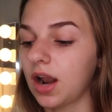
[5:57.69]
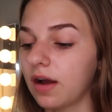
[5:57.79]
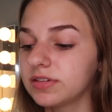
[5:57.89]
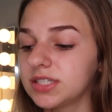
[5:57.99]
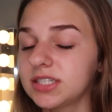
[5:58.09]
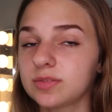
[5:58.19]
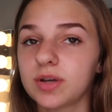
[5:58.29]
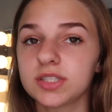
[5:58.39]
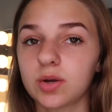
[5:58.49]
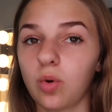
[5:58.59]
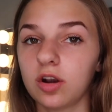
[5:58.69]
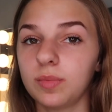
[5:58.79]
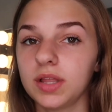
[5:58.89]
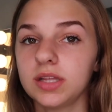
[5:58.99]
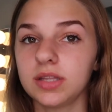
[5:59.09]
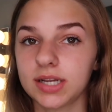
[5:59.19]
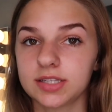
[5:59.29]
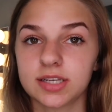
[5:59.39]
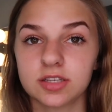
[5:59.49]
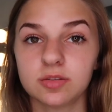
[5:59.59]
obviously it smells like watermelon like
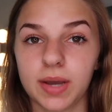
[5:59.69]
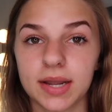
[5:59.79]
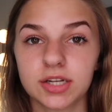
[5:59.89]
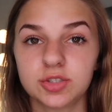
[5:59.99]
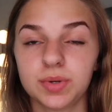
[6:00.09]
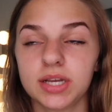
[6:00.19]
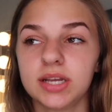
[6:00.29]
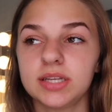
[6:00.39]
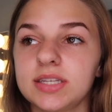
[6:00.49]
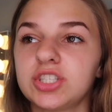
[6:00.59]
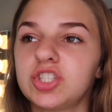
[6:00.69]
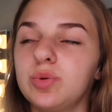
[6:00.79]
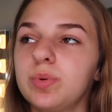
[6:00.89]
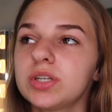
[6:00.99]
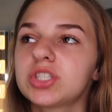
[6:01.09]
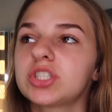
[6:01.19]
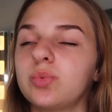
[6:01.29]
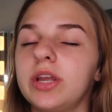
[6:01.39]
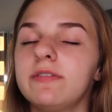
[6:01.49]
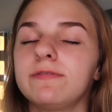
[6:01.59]
it says on the package, but it super
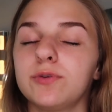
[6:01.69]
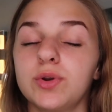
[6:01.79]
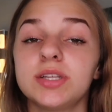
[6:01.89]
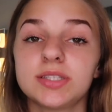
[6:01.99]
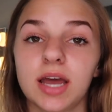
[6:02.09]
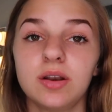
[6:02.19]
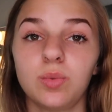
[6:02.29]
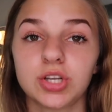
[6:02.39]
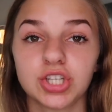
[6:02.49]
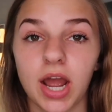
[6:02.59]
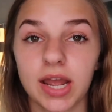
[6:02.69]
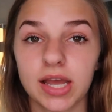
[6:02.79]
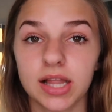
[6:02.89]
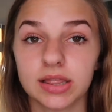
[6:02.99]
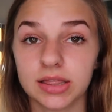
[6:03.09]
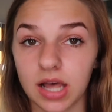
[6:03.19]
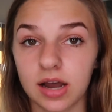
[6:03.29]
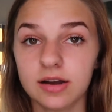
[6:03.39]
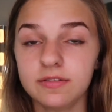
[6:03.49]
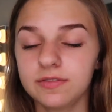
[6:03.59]
sweet fruity scent, which I
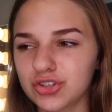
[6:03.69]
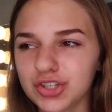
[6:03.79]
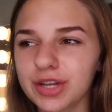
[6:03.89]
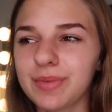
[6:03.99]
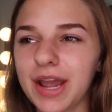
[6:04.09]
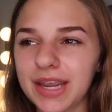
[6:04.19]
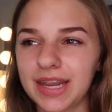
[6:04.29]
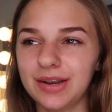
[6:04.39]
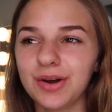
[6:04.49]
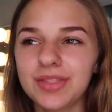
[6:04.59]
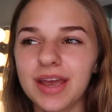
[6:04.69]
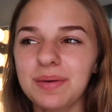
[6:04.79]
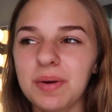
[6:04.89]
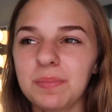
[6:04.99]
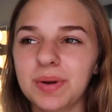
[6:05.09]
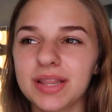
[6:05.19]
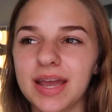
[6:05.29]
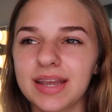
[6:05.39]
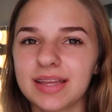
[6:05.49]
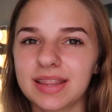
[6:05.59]
love. Usually I'm not keen on them, but
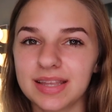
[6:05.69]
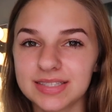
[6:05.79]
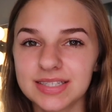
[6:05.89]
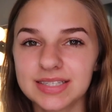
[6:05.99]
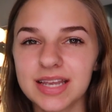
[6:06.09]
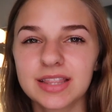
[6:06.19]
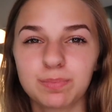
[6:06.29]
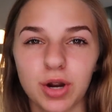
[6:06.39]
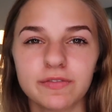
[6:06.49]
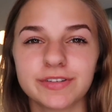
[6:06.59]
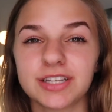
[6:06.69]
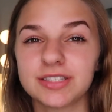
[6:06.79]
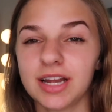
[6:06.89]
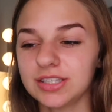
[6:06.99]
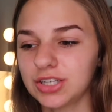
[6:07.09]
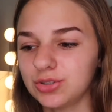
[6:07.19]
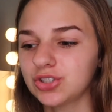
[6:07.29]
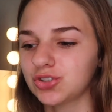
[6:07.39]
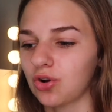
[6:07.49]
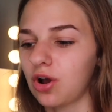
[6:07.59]
like this is like perfect. It's not too
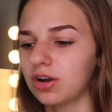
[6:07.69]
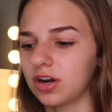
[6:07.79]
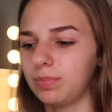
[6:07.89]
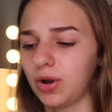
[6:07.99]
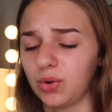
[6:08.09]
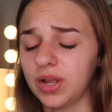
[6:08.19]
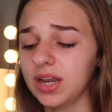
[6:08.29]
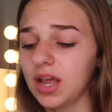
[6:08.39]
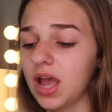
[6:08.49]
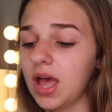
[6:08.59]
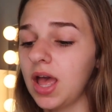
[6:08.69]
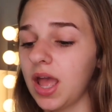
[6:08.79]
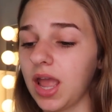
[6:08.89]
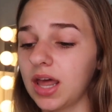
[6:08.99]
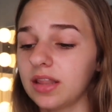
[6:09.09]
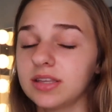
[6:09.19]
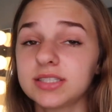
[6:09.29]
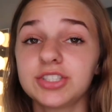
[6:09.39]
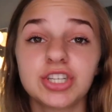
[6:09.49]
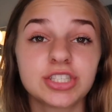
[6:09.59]
strong or potent. And
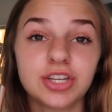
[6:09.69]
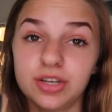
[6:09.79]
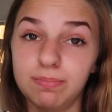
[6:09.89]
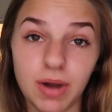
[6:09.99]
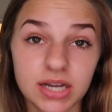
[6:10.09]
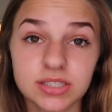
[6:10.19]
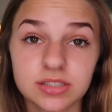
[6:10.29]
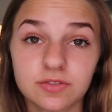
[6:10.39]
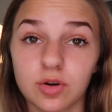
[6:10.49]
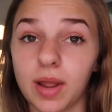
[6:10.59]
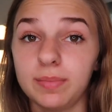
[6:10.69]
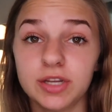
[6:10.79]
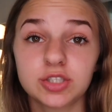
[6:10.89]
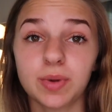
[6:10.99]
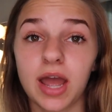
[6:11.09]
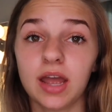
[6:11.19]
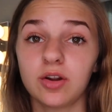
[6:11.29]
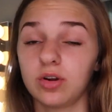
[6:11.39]
this is just a must for my beach bag